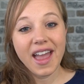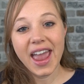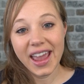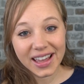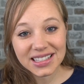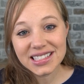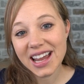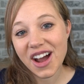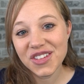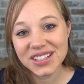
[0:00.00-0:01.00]
hands
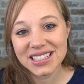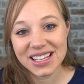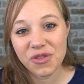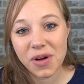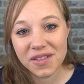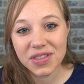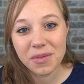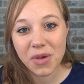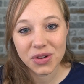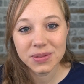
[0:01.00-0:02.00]
down, that's like one of
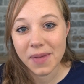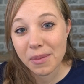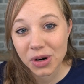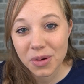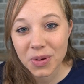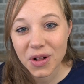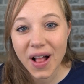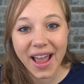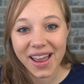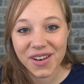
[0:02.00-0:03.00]
the most memorable
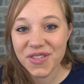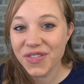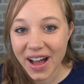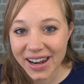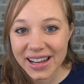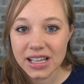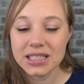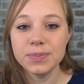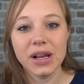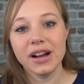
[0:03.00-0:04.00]
and fun
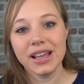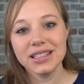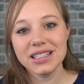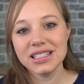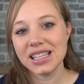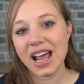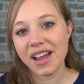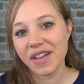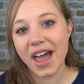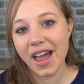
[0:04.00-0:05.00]
experiences that
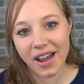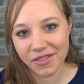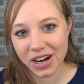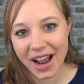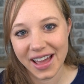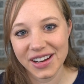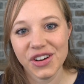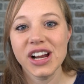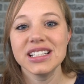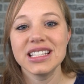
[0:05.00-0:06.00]
I've ever had
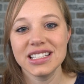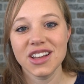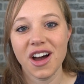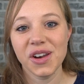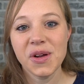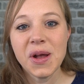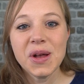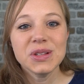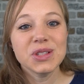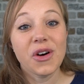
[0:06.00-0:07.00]
in Grand Teton.
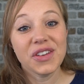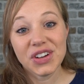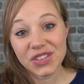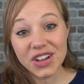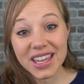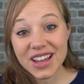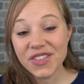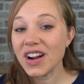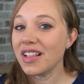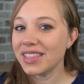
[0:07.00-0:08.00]
So if you're looking
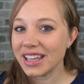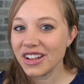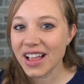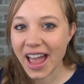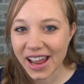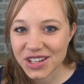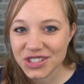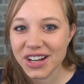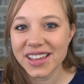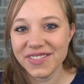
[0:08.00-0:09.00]
for a little
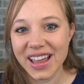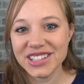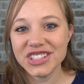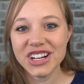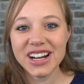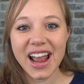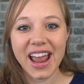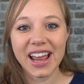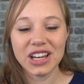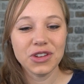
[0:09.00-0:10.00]
extra adventure
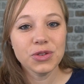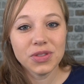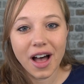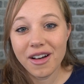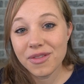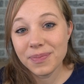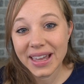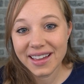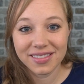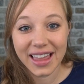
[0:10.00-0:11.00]
and you love
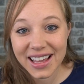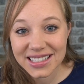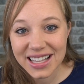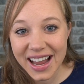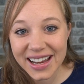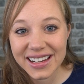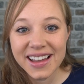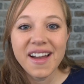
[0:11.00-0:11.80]
being lakeside,